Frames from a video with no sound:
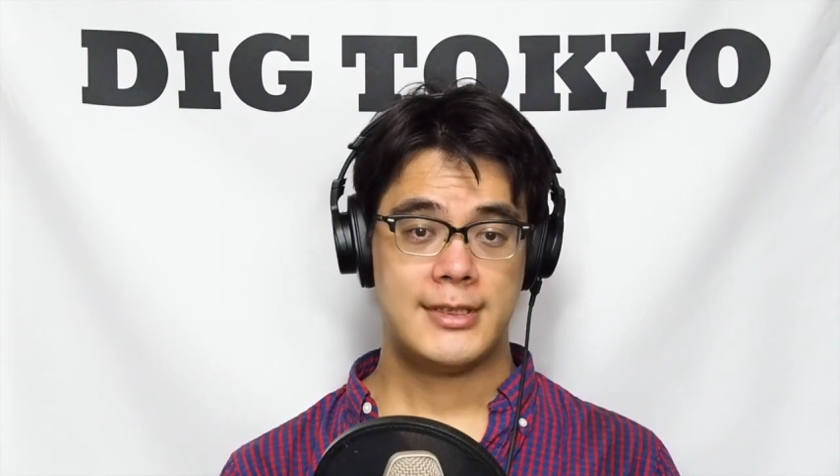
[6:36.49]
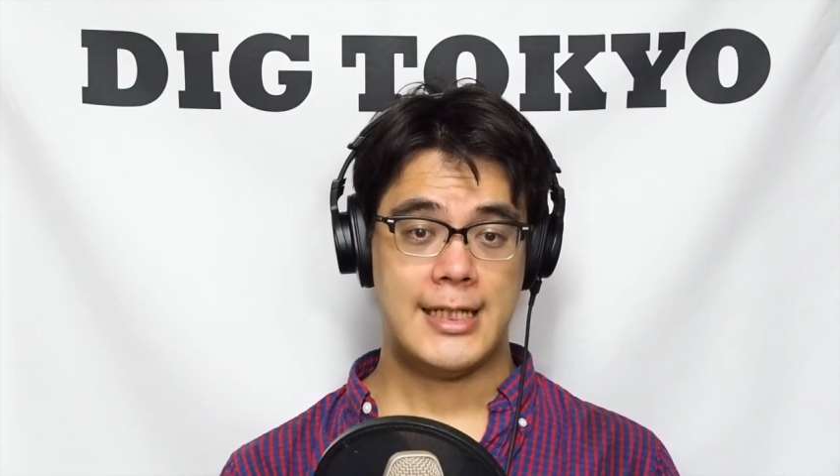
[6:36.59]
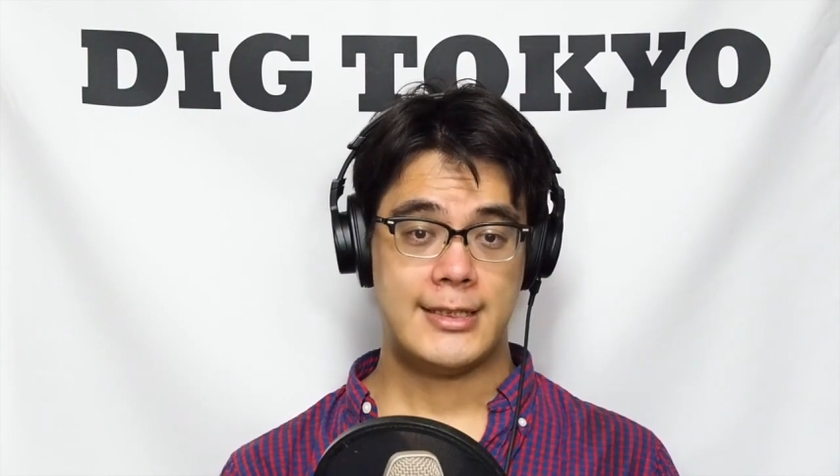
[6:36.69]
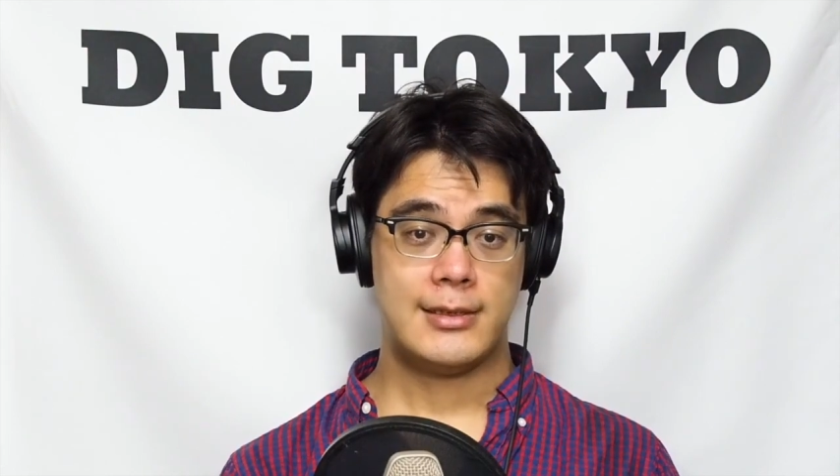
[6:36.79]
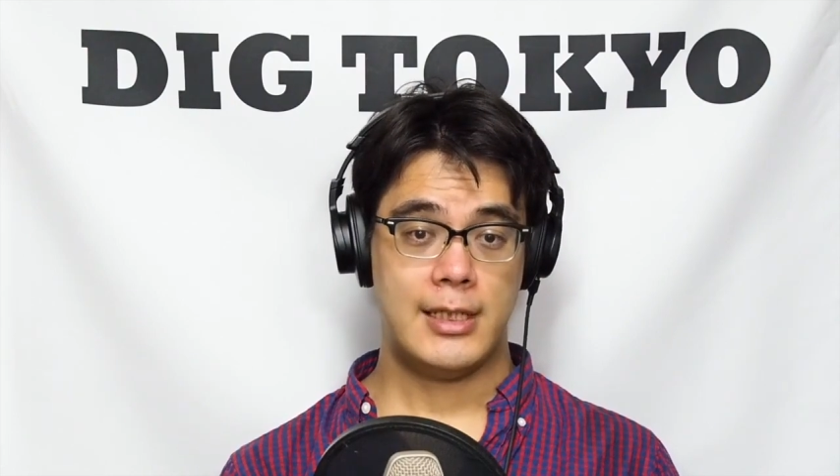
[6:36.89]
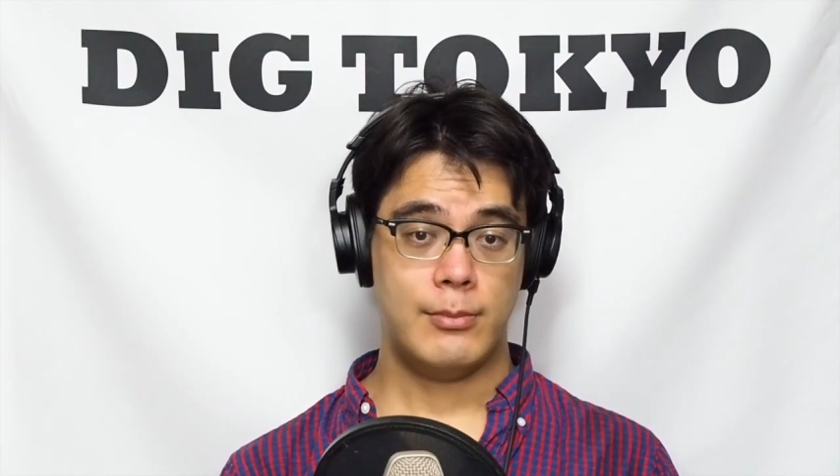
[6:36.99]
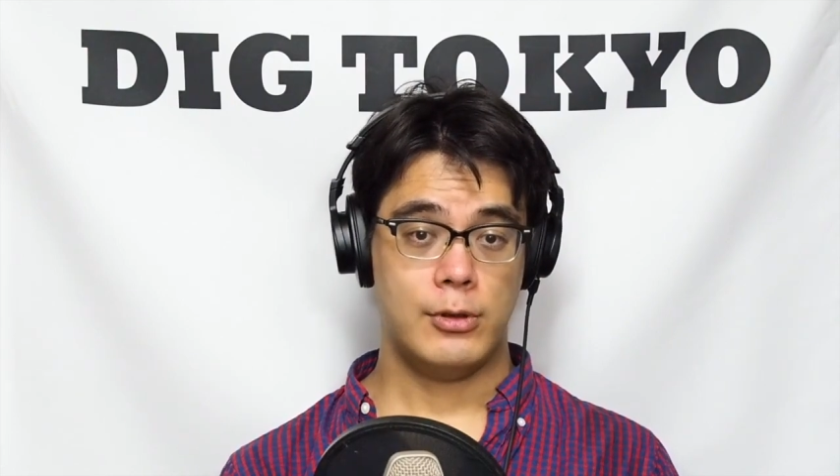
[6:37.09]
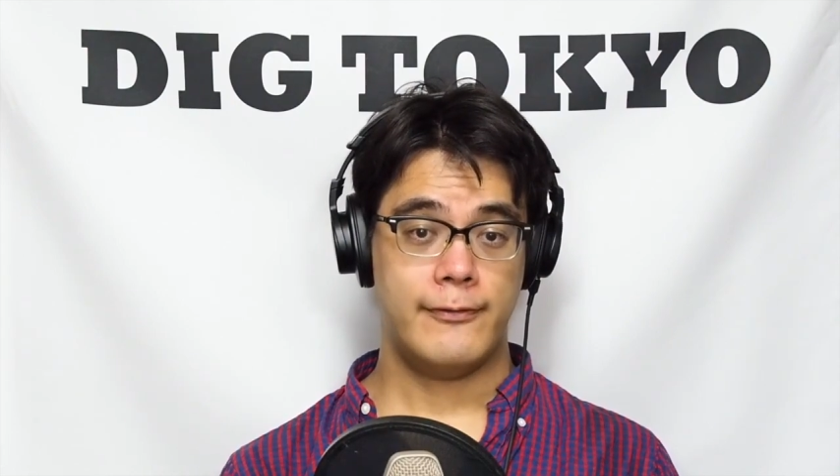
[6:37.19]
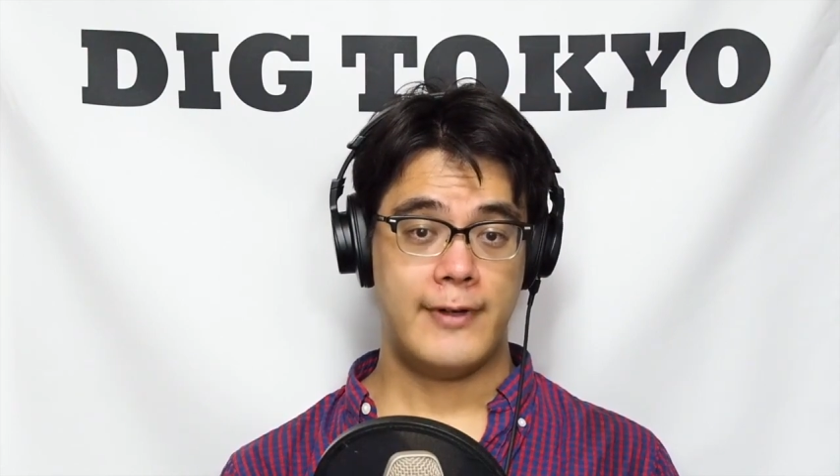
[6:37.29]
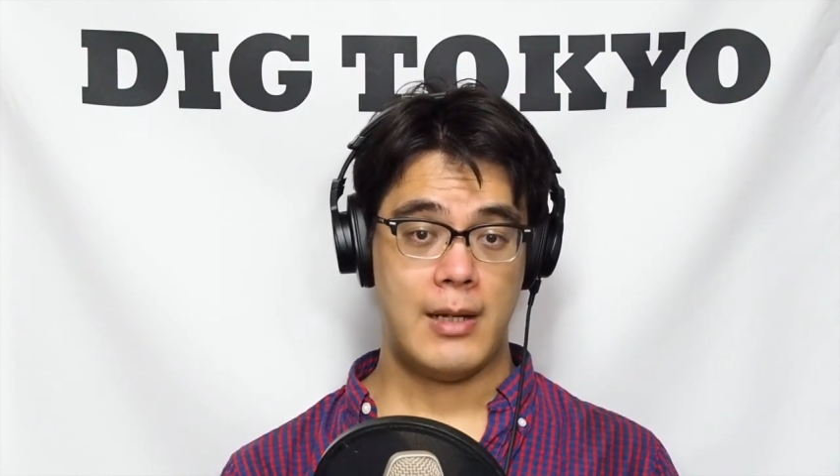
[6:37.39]
slash
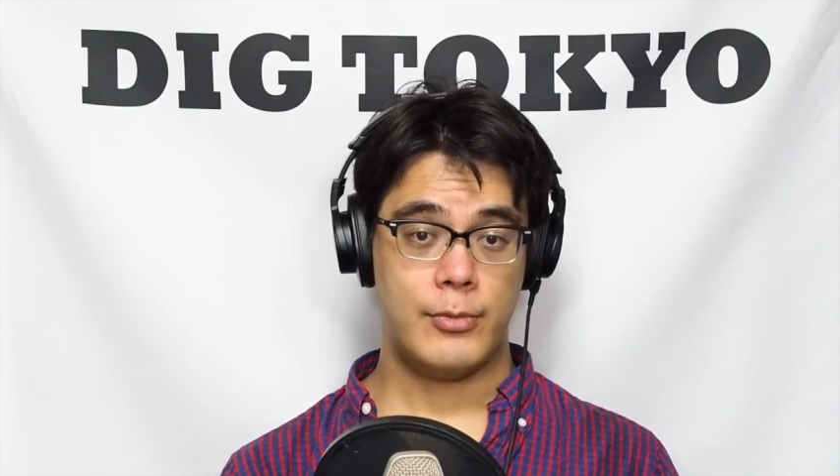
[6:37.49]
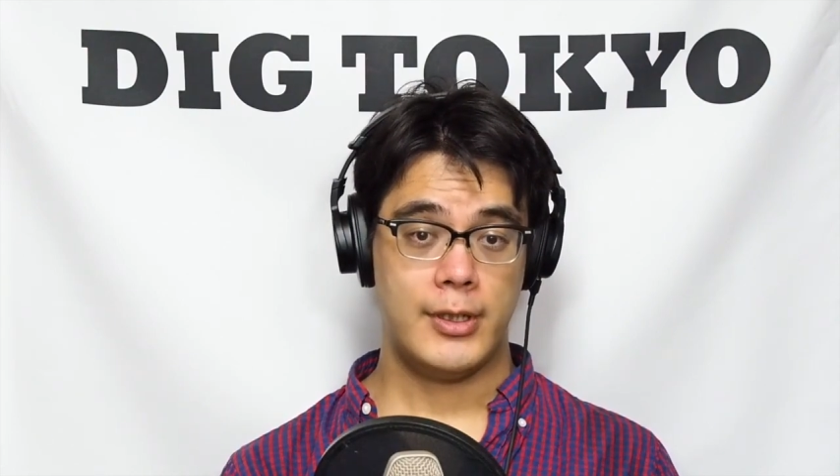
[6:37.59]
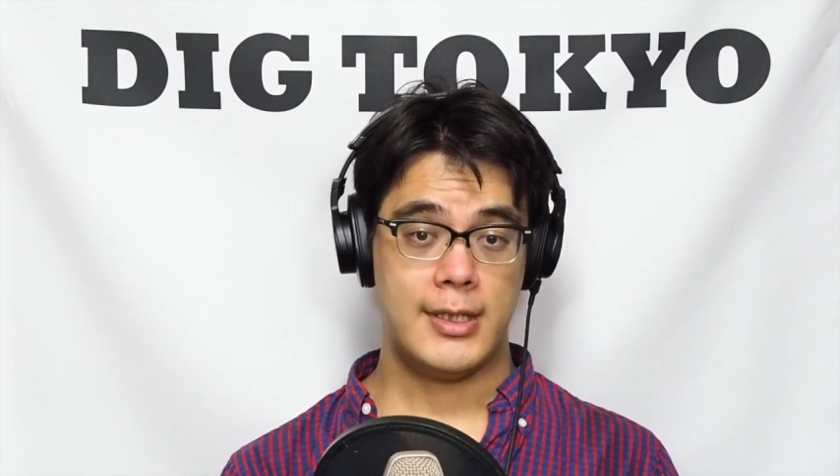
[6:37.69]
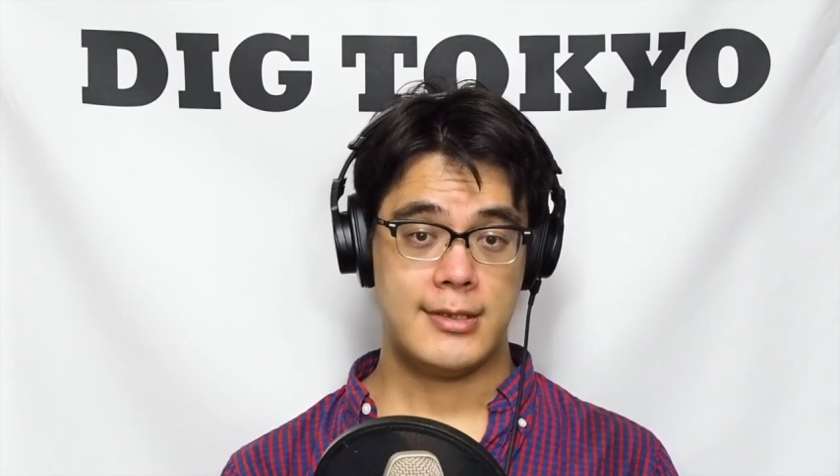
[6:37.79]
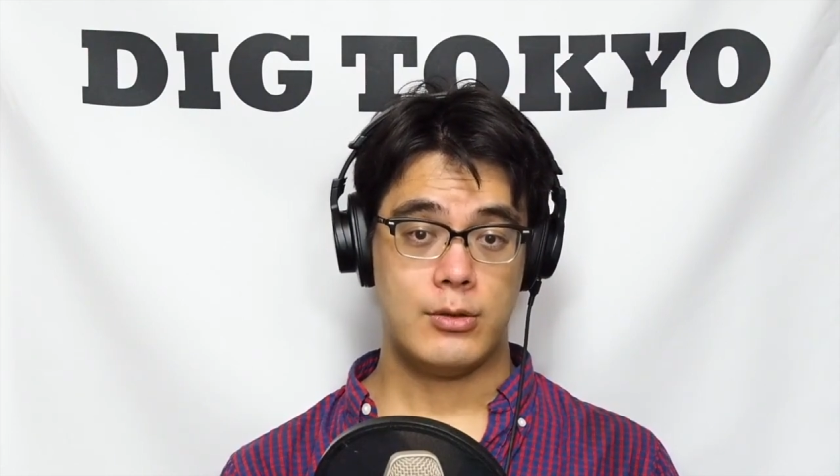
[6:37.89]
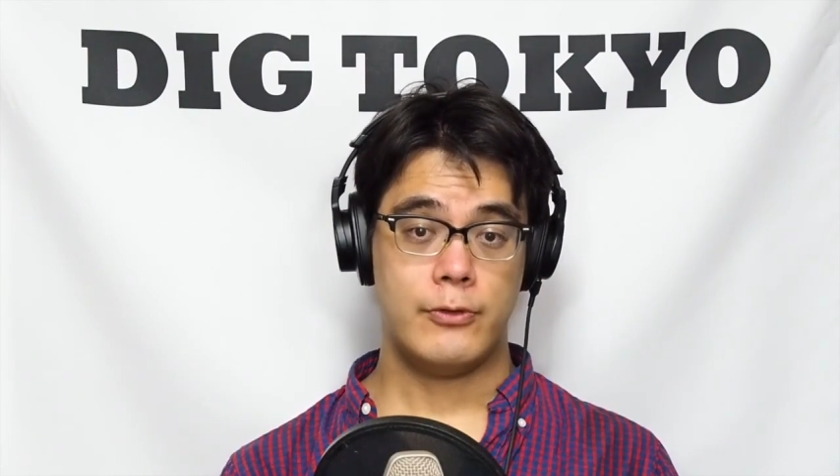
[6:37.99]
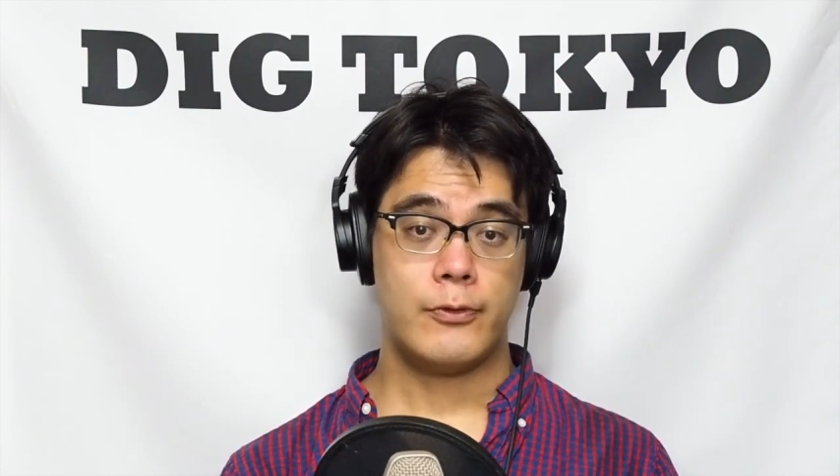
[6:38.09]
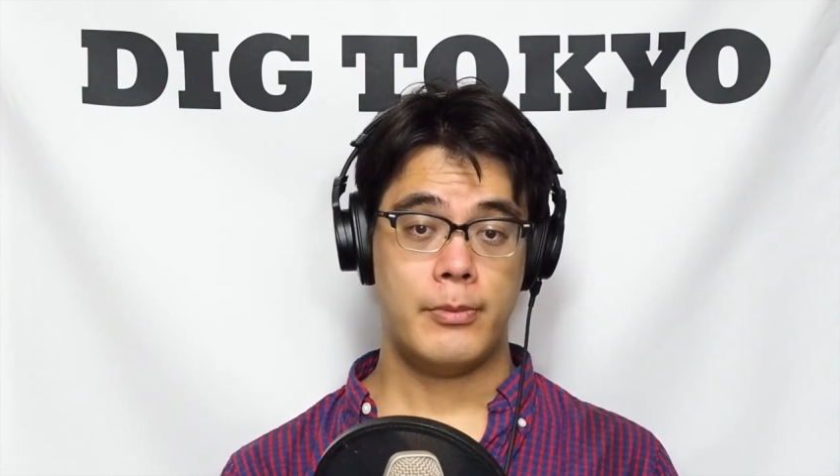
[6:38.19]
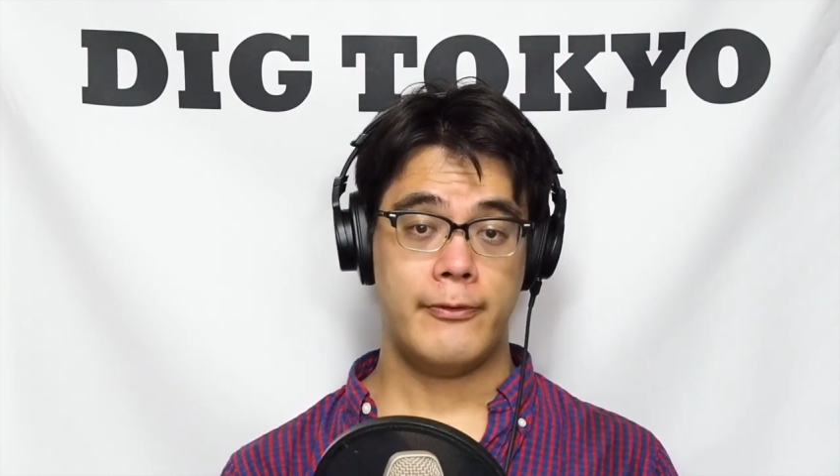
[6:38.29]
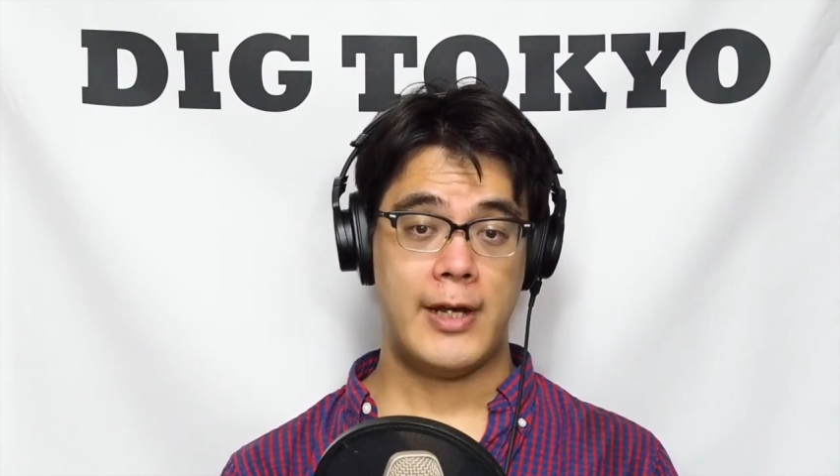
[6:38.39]
label Fabric is known
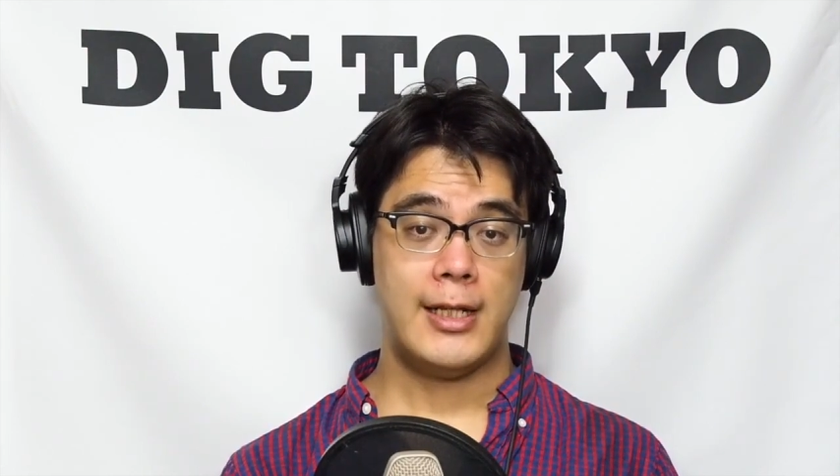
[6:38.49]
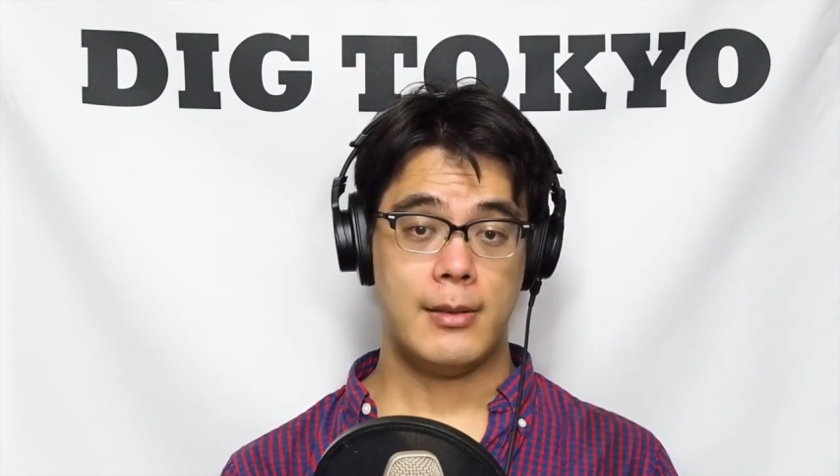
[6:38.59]
for providing